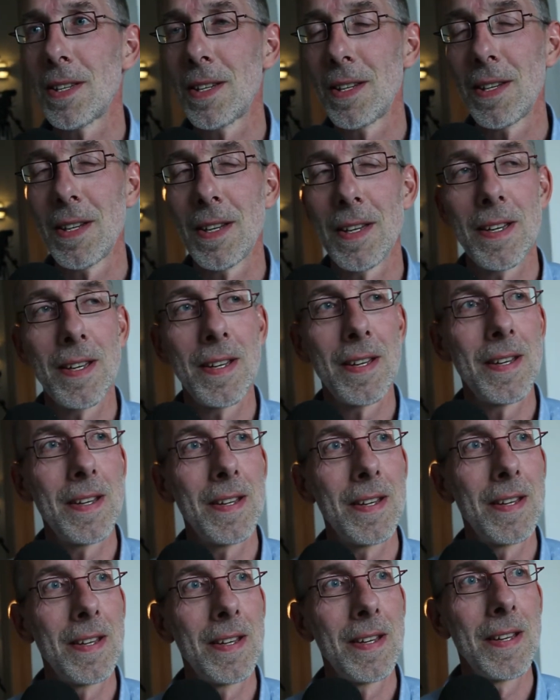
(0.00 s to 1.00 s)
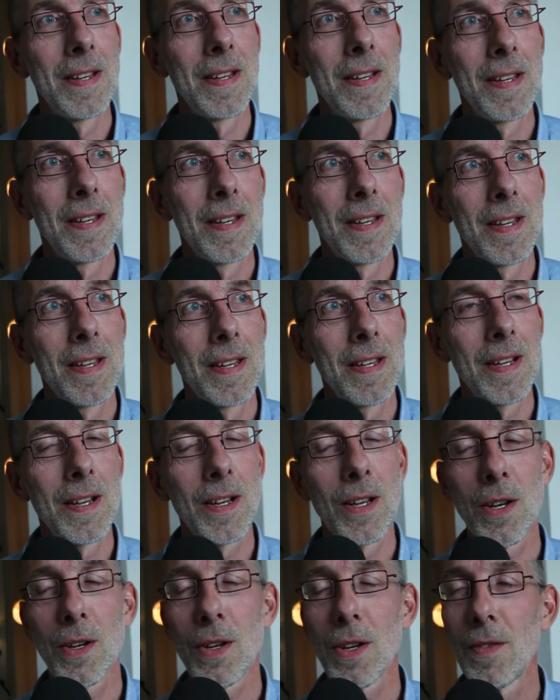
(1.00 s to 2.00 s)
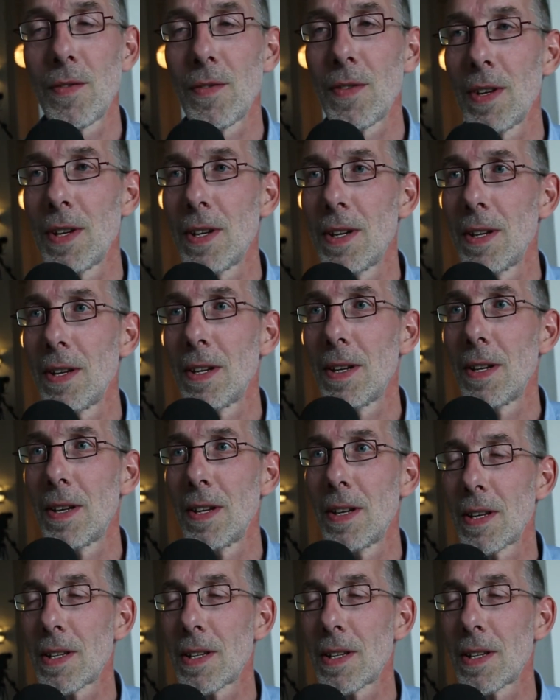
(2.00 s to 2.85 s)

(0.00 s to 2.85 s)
a lot of uh,